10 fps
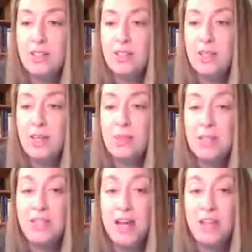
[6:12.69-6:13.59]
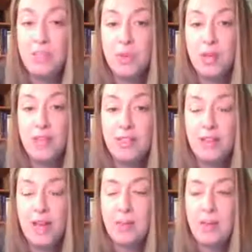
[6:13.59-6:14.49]
diluted massage
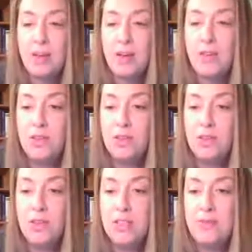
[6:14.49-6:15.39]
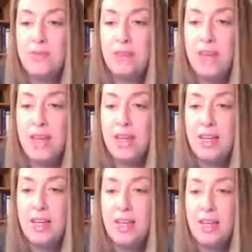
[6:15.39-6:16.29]
blends topically over those joints if you'd like.